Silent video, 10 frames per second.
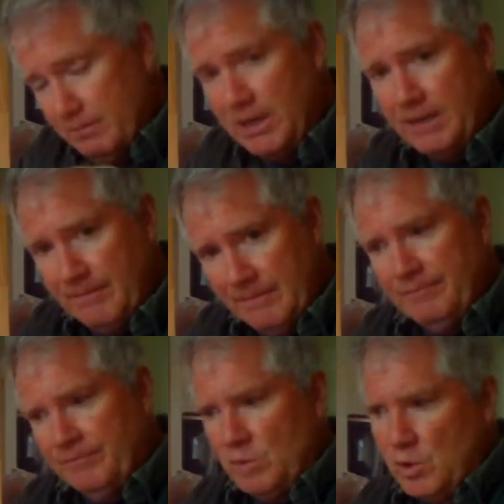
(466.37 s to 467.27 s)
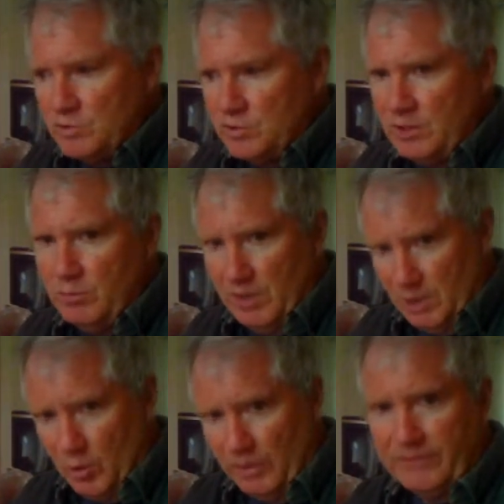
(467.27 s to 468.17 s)
but you can see
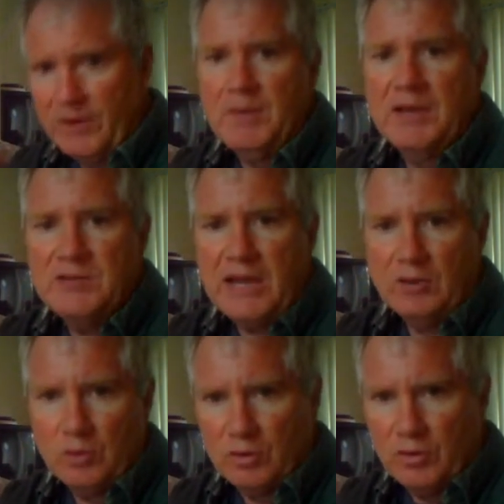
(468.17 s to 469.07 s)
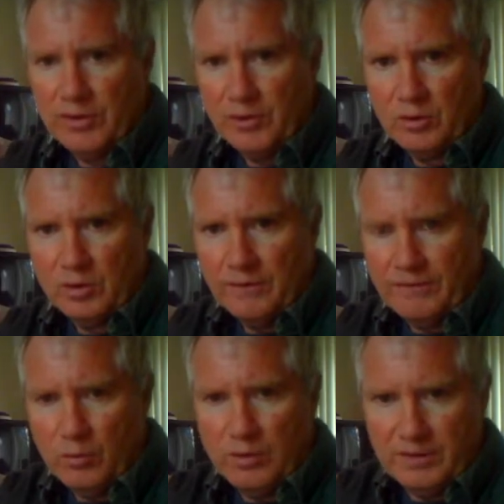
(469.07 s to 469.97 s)
in going from a second order or third order
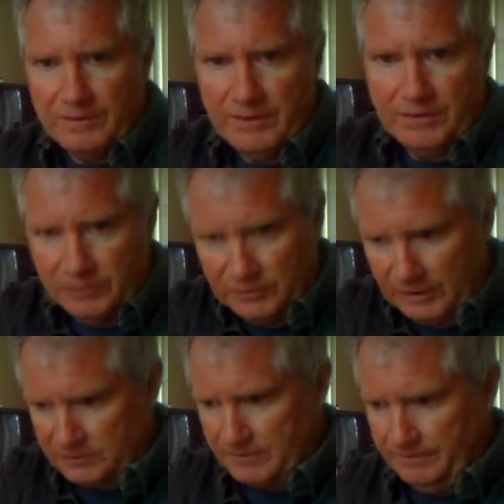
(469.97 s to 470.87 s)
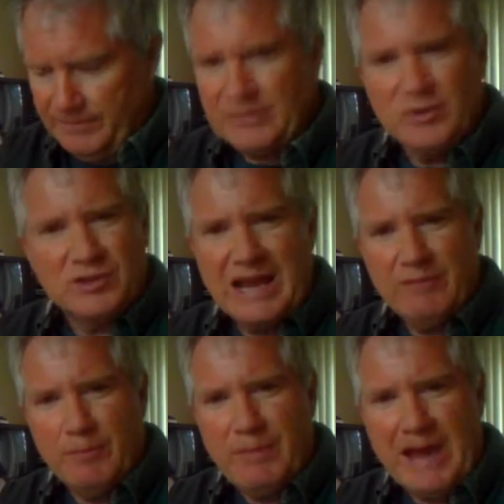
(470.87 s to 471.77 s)
to fourth to fifth to sixth that there's
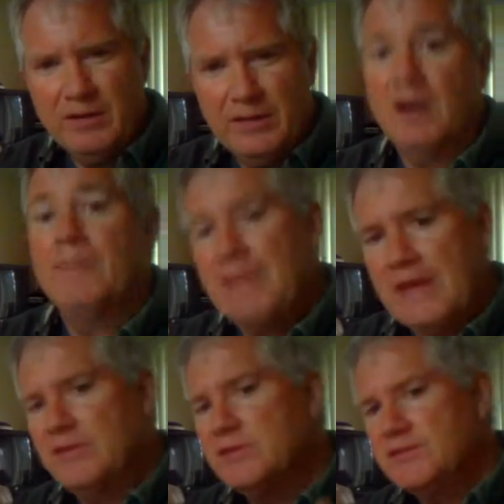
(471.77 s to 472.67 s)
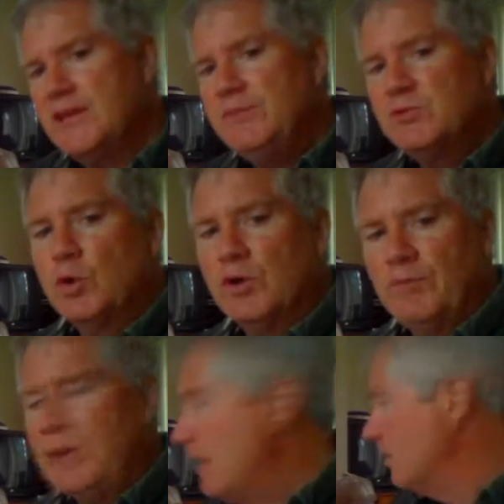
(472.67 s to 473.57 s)
kind of a pattern there, and it's the same sort
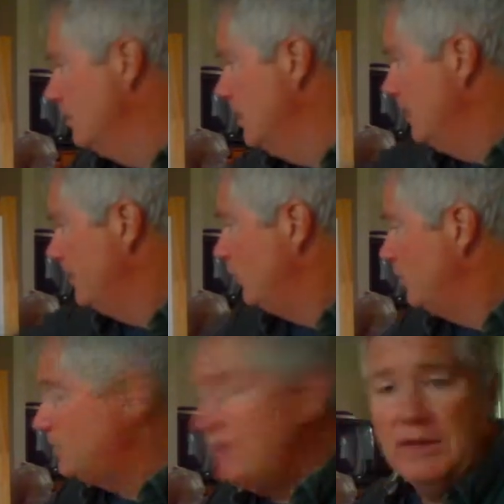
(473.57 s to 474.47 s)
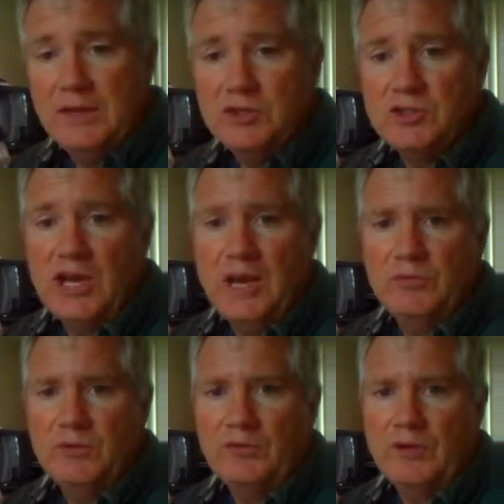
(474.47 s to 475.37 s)
of pattern that we see in these
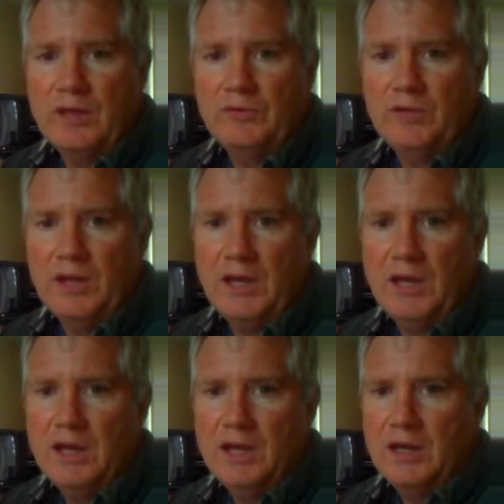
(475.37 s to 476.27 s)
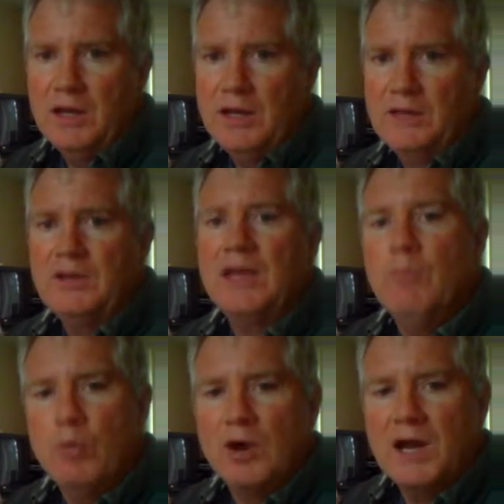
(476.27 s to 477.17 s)
shapes as they
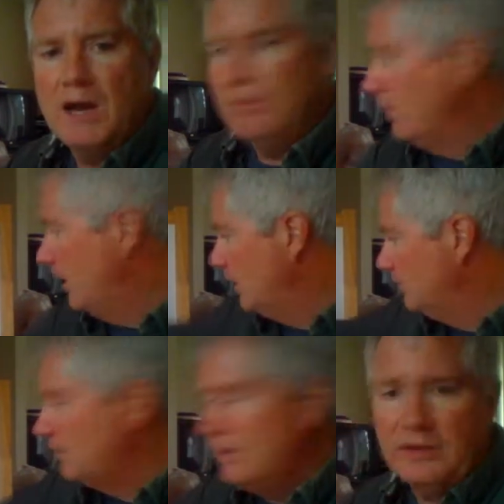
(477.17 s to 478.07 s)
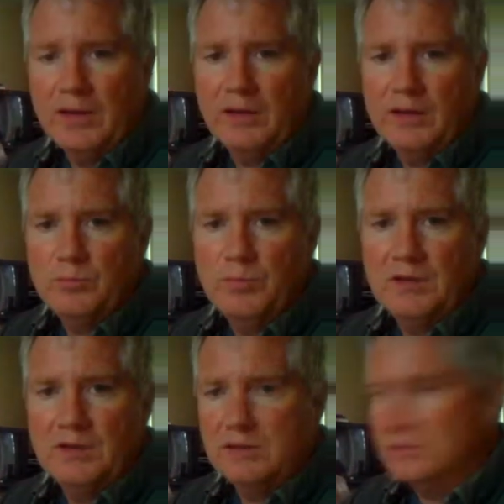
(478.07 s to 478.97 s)
get more complex as L
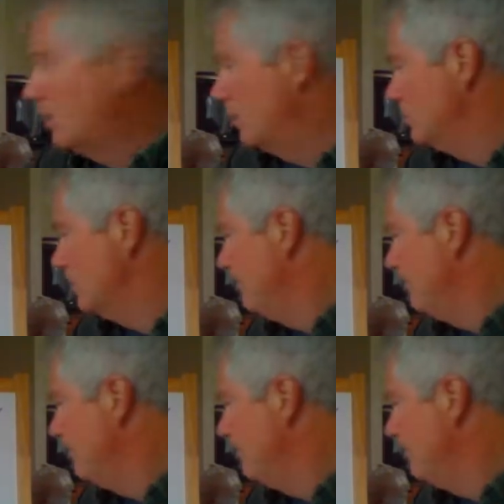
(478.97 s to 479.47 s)
gets larger.